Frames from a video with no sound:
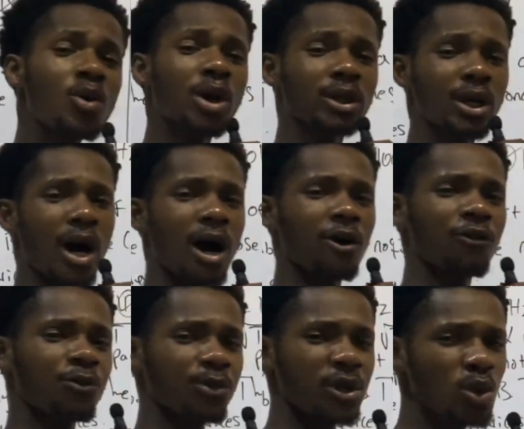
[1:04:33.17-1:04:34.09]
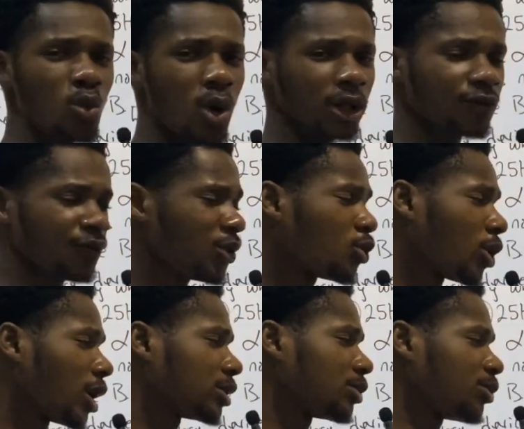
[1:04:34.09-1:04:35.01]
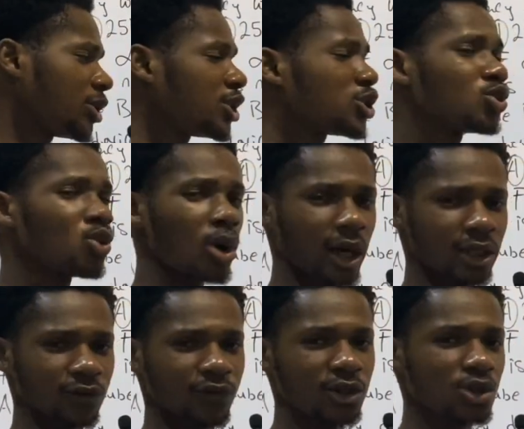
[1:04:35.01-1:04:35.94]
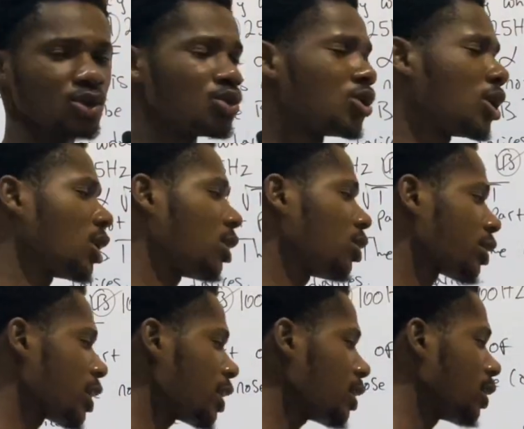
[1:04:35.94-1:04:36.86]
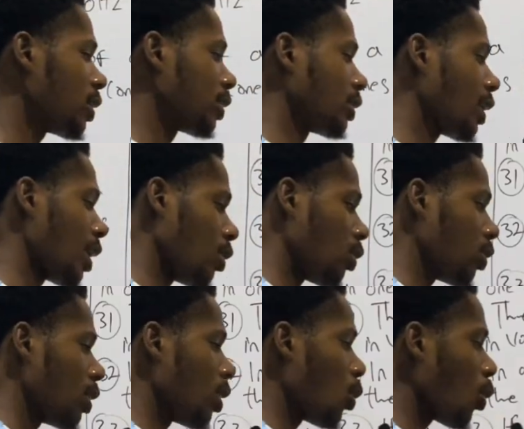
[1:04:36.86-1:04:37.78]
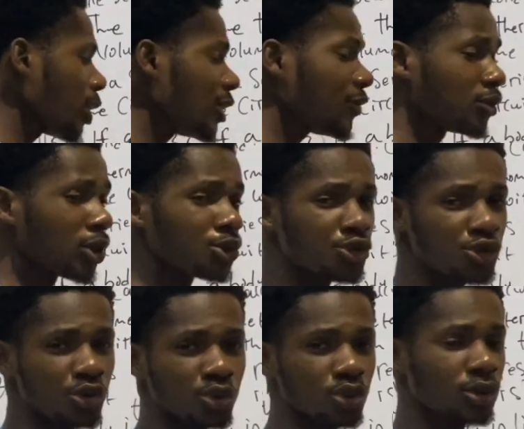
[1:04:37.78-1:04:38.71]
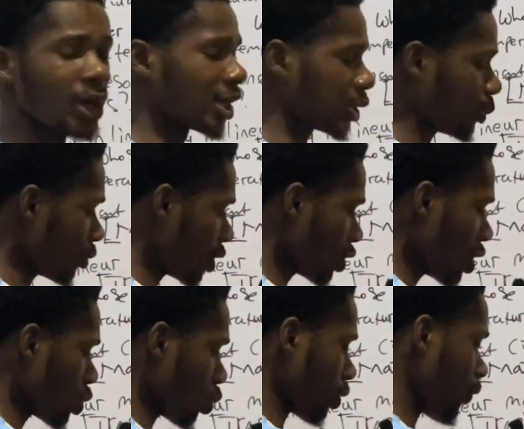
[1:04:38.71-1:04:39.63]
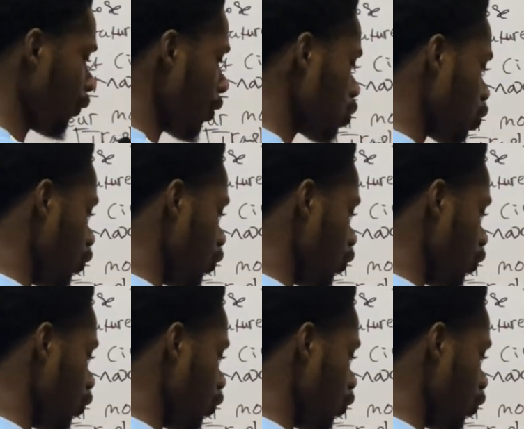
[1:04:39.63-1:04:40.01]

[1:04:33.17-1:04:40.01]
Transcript: we can now have P1, V1, P2, and V2. Okay, now what if we don't choose to do that? Pressure is what? Force